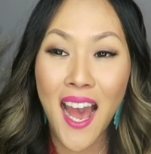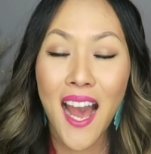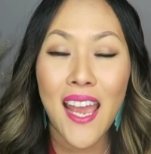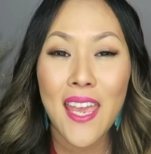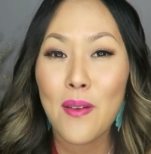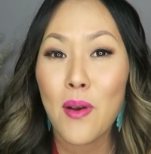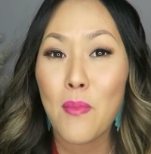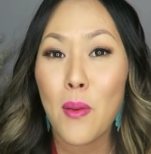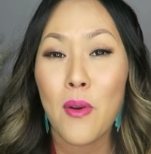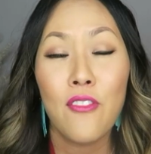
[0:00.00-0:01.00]
I am a
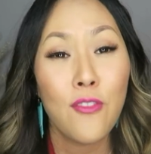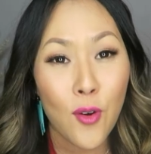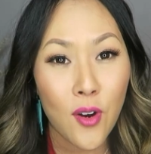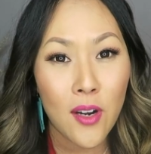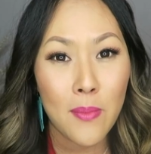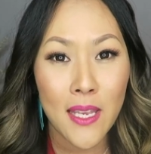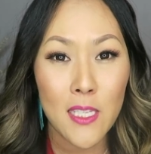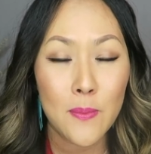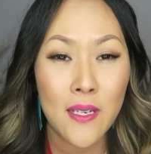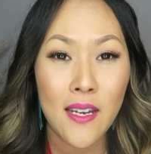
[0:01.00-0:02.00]
mom of four. My
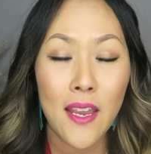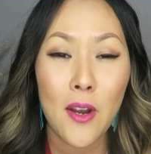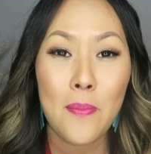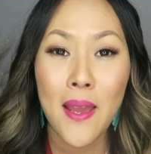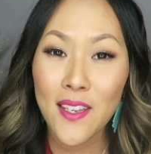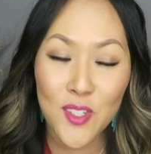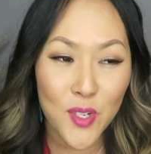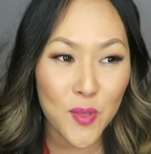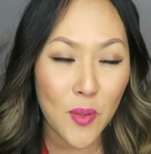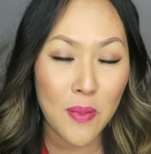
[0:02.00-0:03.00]
husband and I are
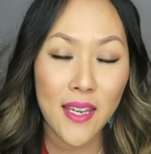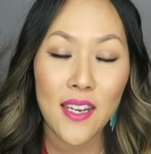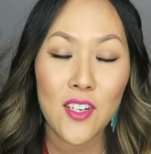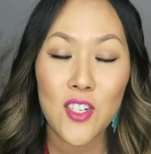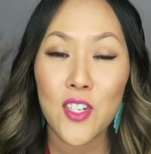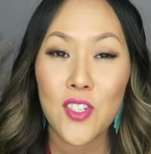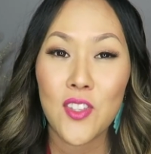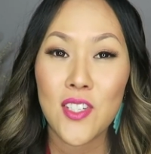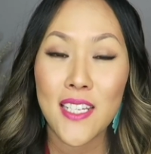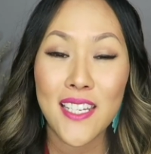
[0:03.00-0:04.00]
pastors. We planted a church
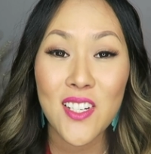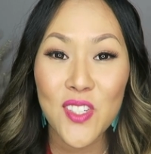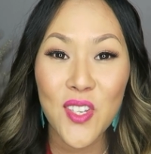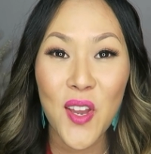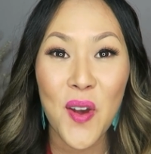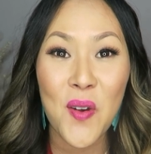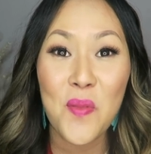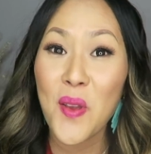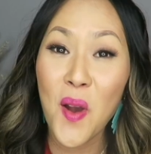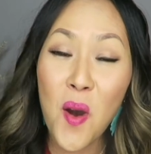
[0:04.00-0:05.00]
13 years ago.
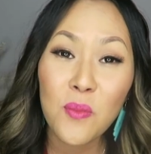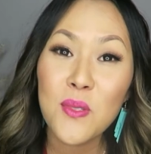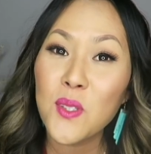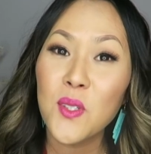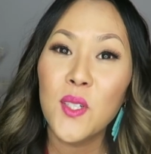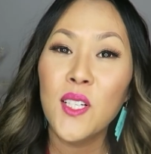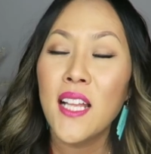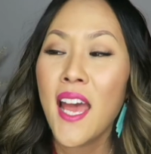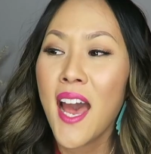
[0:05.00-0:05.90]
We homeschool.